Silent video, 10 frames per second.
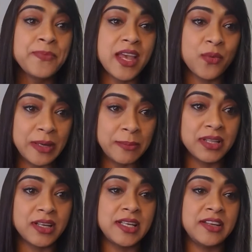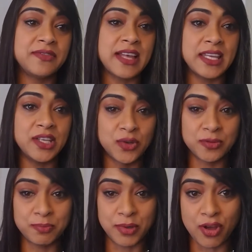And we believe that
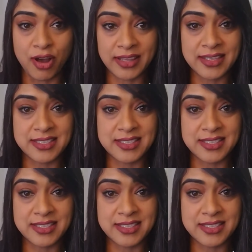youth belong at the